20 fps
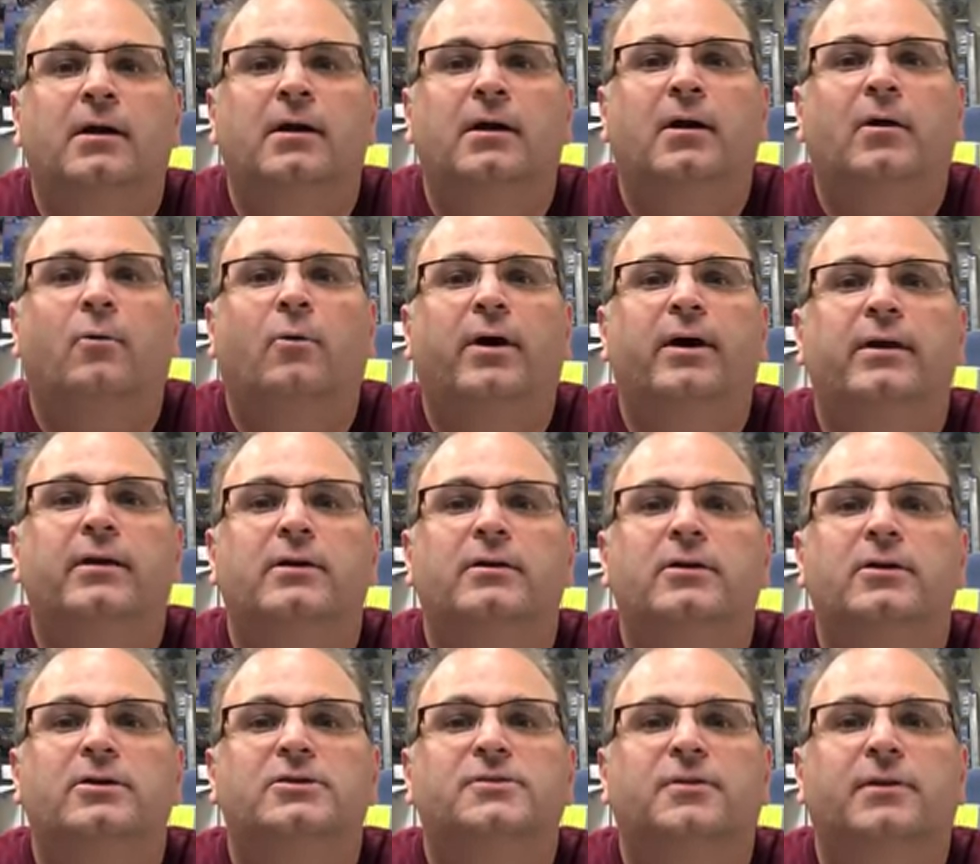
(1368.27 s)
What do you
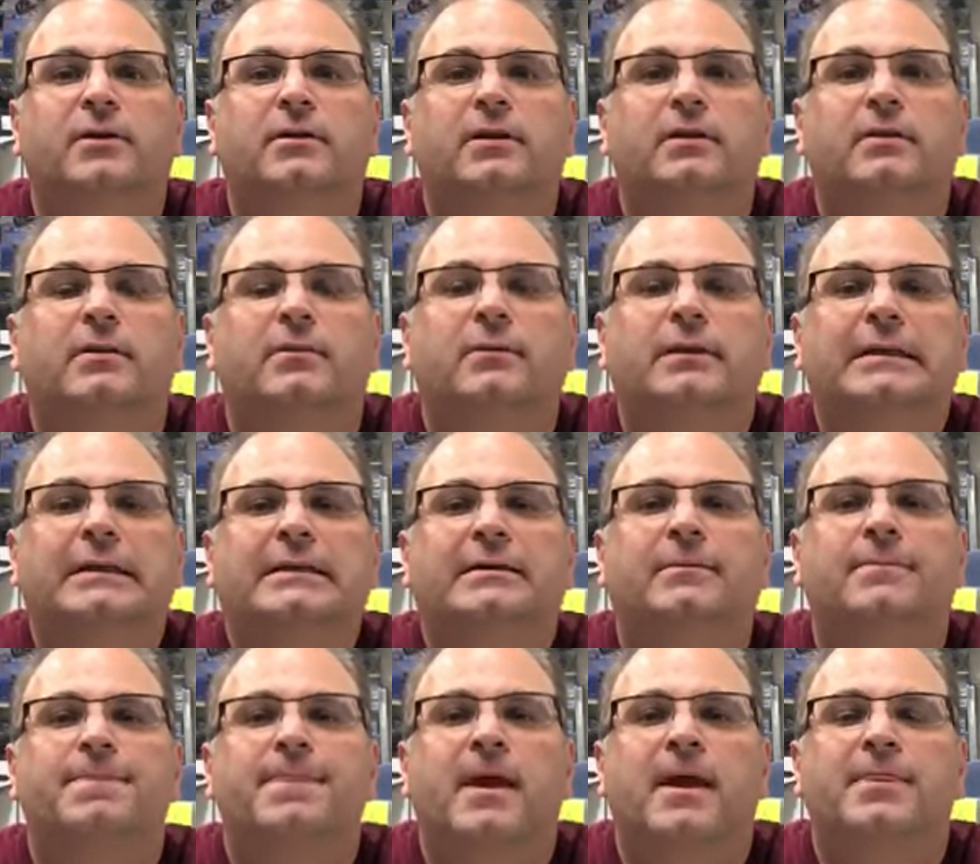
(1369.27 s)
use for the
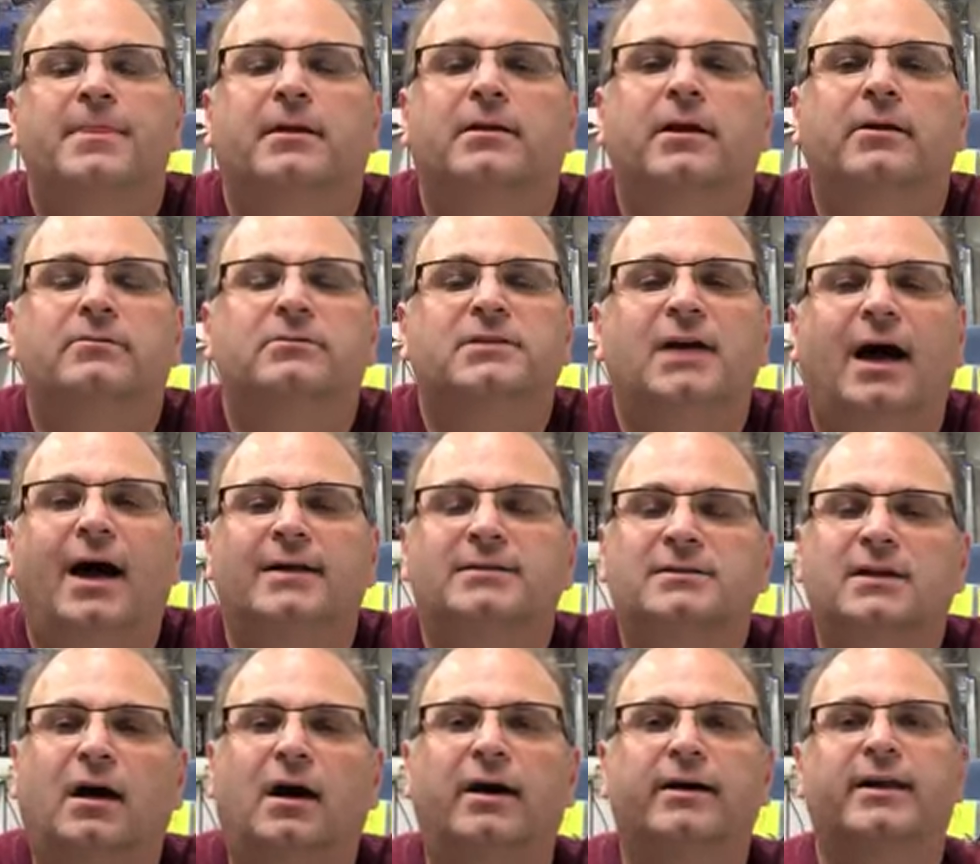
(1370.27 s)
little dots
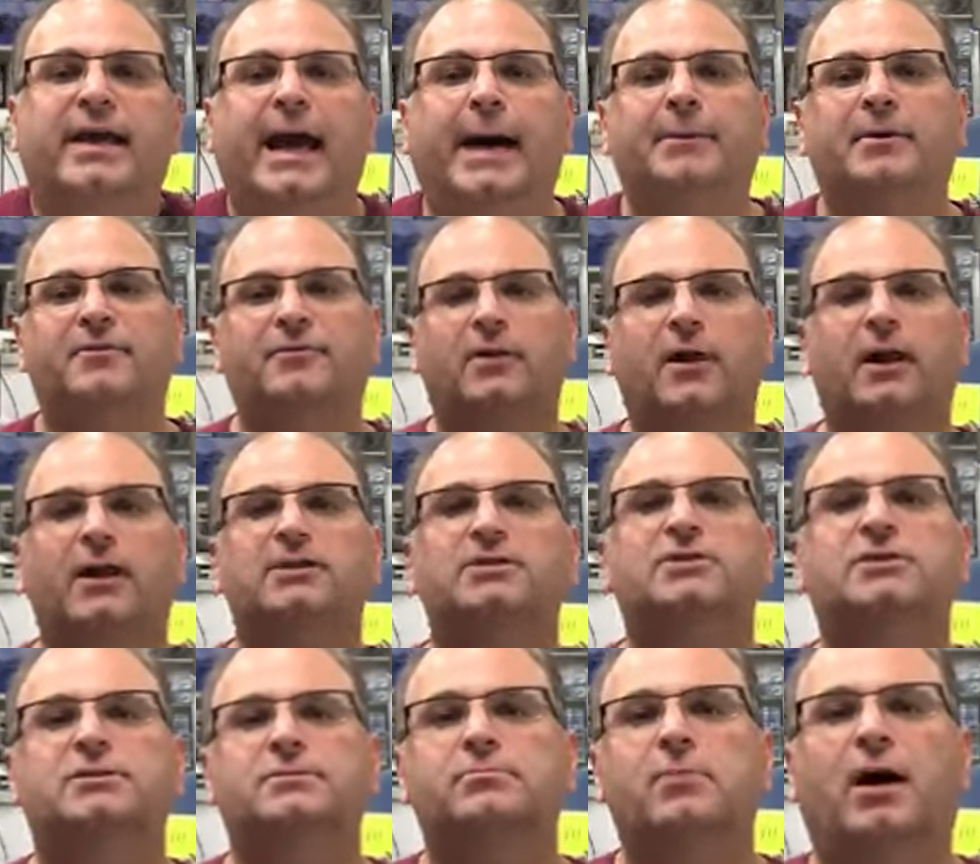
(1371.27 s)
on camouflage
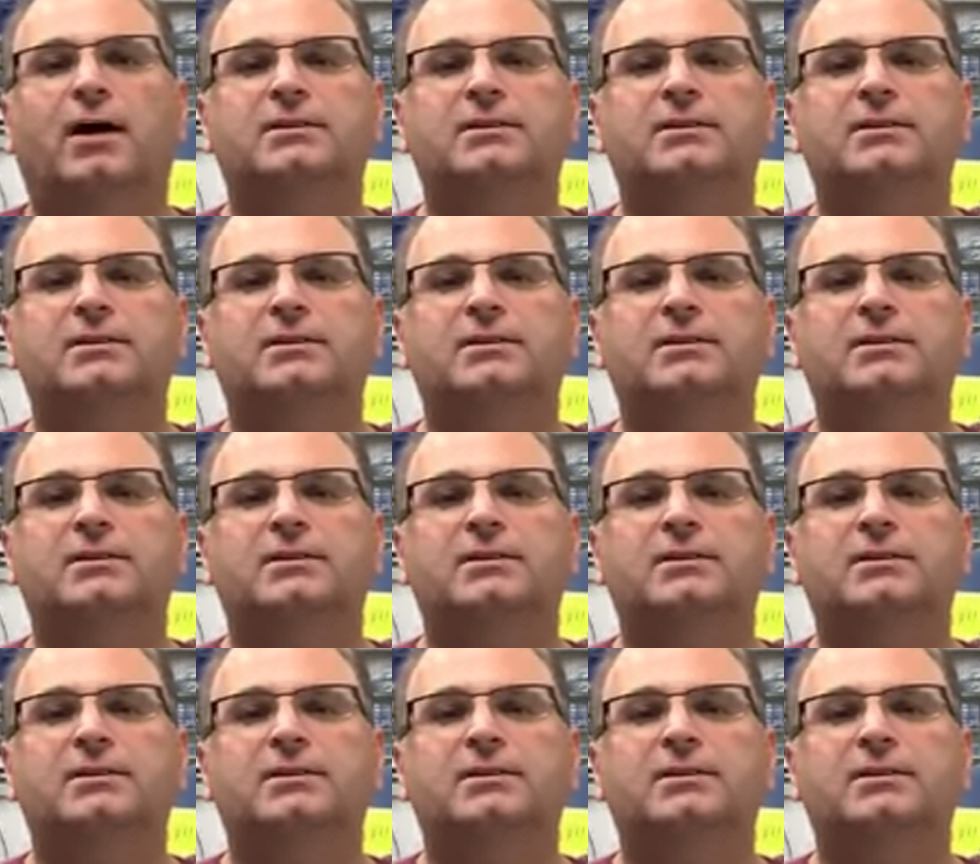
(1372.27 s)
smocks?